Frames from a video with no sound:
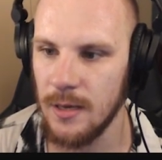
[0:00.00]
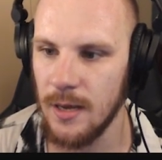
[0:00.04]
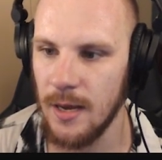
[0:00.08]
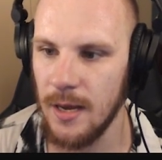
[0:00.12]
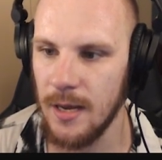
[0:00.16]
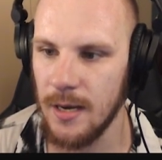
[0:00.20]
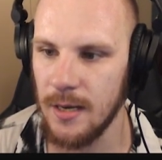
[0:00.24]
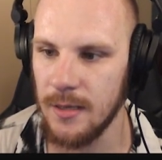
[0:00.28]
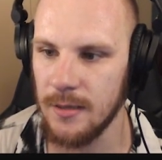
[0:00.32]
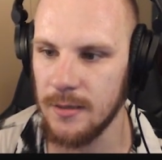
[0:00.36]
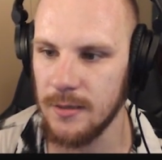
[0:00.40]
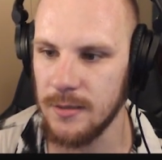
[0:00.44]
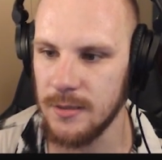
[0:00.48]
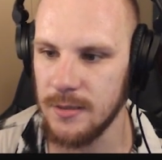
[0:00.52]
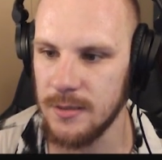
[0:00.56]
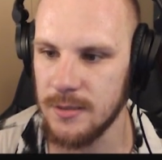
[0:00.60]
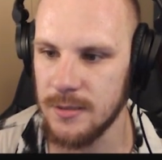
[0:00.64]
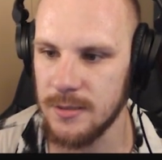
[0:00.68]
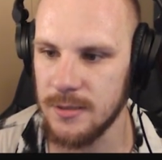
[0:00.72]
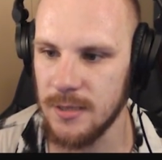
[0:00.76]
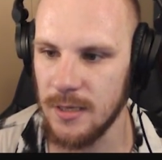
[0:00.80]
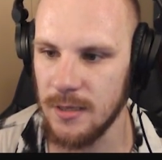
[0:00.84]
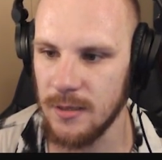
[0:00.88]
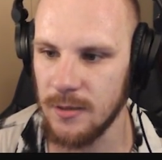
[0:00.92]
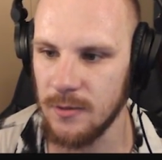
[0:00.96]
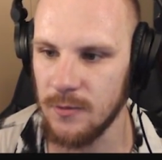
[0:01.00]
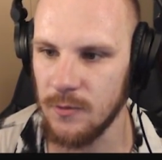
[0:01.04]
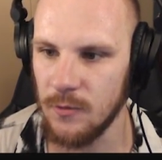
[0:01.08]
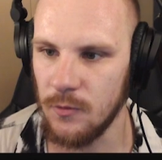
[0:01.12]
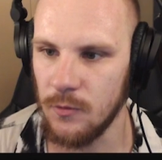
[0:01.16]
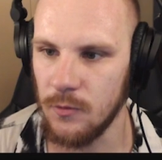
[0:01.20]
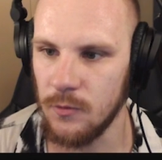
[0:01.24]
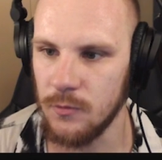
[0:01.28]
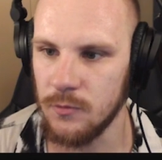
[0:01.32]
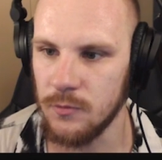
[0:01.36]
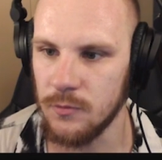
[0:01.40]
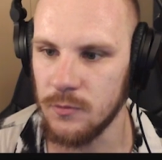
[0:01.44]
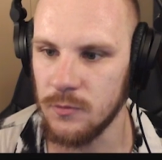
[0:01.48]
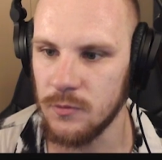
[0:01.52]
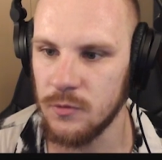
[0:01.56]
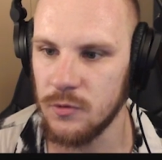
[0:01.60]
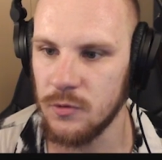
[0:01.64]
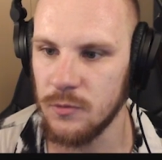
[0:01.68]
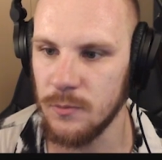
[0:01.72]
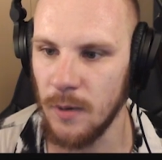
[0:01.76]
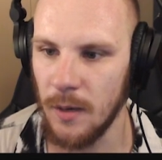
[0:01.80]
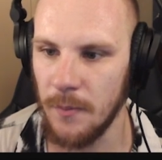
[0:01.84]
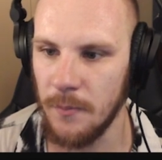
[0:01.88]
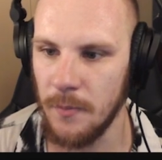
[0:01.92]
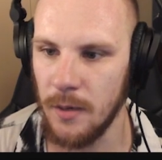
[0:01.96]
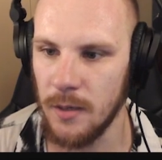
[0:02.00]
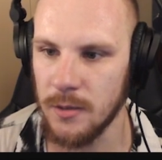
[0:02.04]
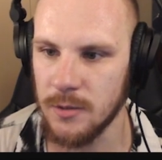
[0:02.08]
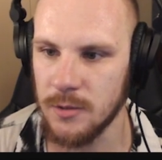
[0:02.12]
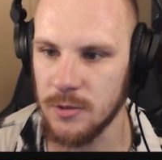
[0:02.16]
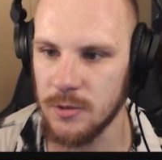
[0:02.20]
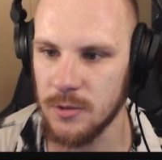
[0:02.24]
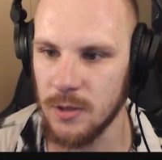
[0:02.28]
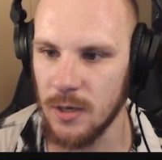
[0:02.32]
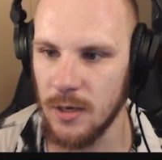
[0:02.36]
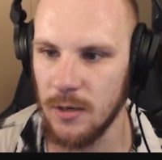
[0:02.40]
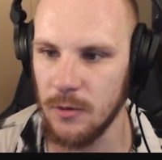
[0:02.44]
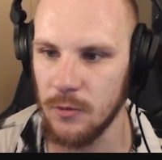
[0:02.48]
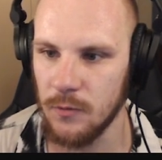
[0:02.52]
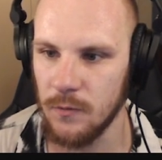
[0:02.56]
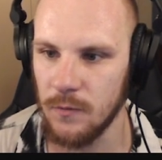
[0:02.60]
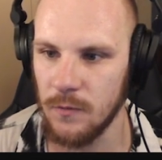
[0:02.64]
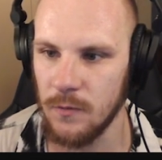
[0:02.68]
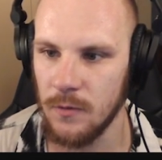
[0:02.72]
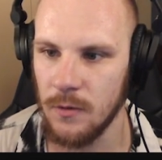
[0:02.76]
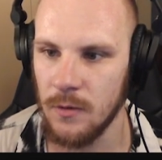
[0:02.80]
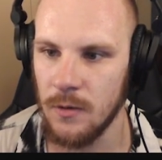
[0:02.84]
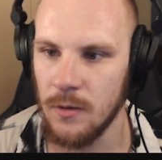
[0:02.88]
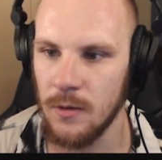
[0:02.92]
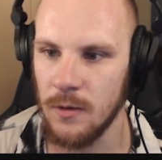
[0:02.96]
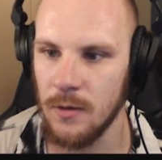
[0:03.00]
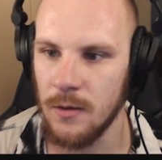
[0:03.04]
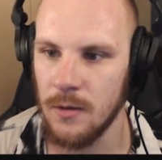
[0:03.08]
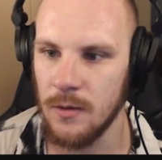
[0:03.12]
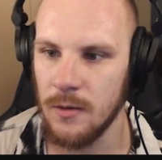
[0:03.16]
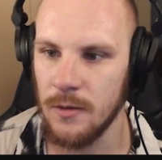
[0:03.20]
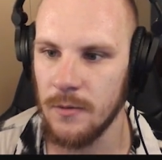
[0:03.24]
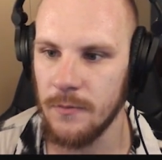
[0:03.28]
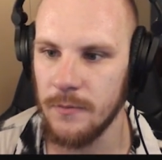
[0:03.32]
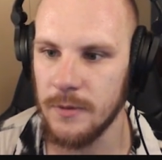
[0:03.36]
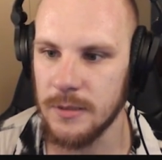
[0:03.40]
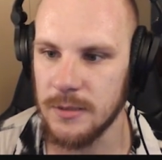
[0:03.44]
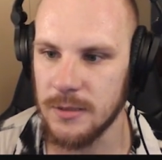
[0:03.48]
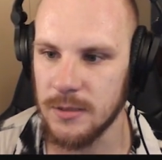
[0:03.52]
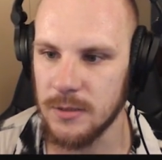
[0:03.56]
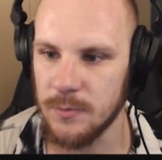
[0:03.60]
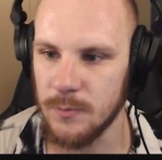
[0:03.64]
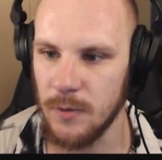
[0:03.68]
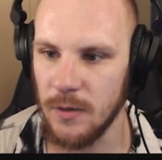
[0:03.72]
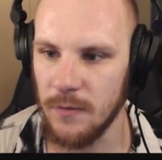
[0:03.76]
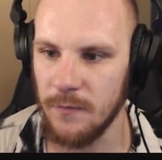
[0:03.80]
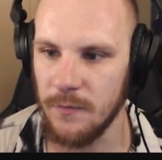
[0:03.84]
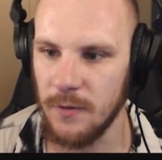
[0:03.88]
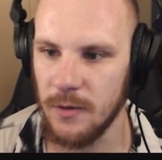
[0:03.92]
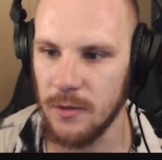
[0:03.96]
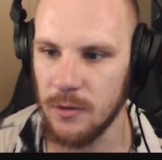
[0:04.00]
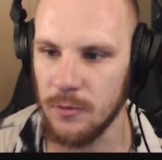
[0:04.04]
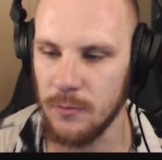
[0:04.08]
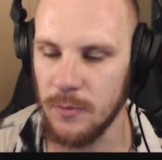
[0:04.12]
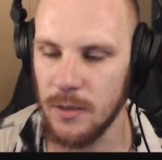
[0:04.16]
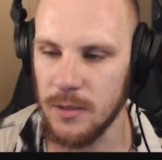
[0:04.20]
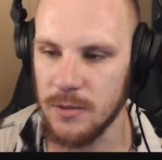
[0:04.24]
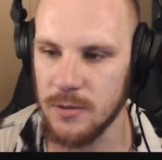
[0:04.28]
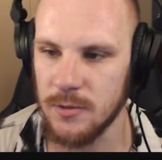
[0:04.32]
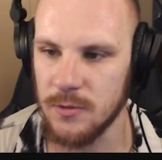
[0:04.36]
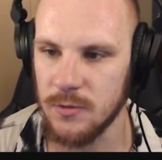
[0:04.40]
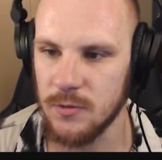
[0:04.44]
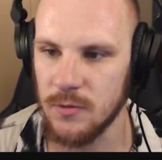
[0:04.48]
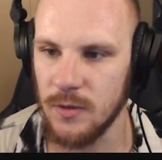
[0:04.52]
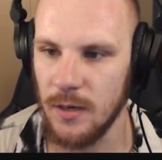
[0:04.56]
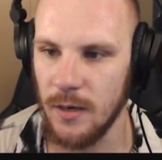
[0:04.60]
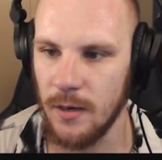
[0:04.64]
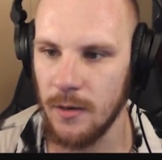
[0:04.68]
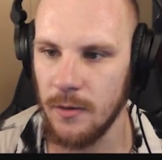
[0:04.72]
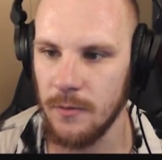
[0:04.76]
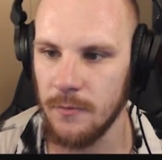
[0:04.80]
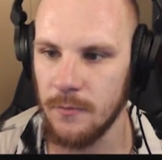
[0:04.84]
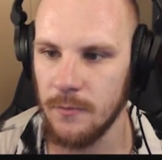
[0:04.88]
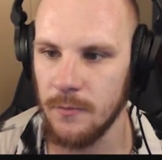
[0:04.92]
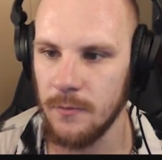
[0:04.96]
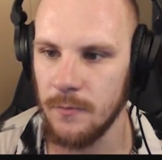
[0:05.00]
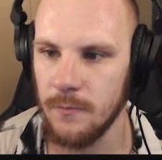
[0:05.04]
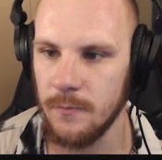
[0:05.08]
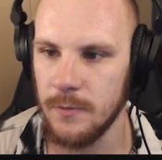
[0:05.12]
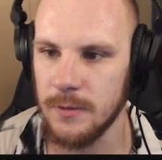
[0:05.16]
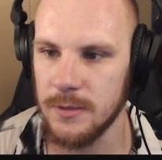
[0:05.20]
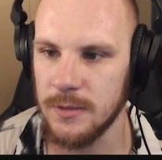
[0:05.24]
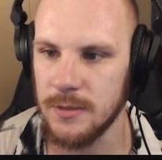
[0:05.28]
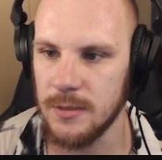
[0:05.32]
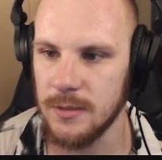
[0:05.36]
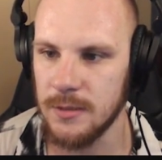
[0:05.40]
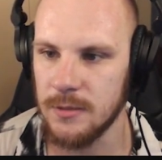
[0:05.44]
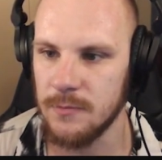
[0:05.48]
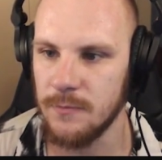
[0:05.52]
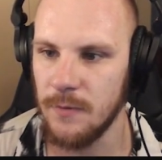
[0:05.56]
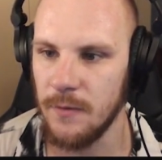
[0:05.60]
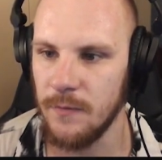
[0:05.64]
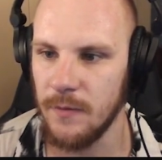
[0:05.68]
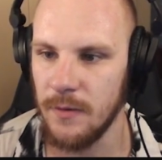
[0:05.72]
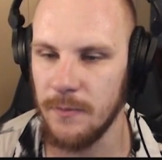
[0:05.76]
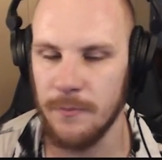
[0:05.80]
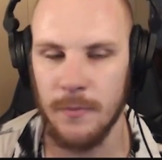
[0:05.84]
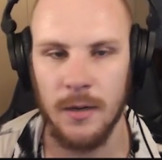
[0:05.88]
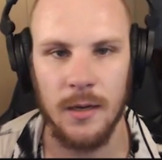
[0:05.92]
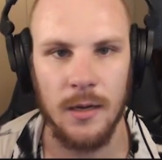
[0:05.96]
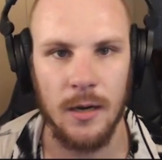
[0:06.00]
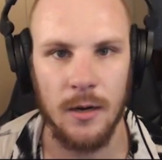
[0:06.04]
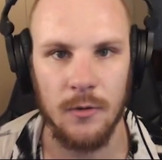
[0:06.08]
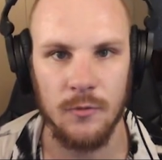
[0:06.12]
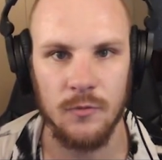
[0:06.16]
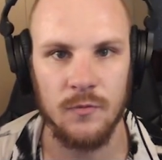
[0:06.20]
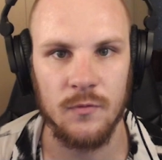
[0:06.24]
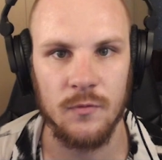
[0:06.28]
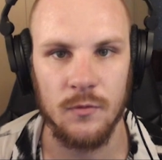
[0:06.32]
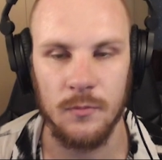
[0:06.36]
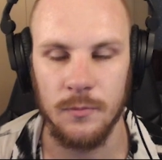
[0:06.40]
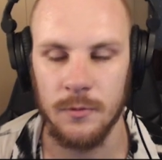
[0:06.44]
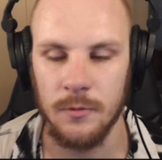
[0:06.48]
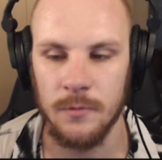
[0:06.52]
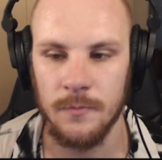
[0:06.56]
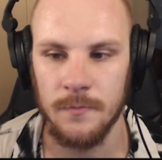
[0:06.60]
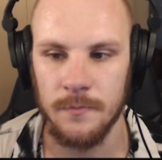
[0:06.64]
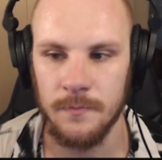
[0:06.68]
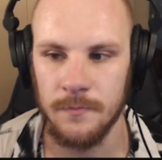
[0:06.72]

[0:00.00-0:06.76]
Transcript: And then these send it all to my master out, which is my final master track, which sits within my out group.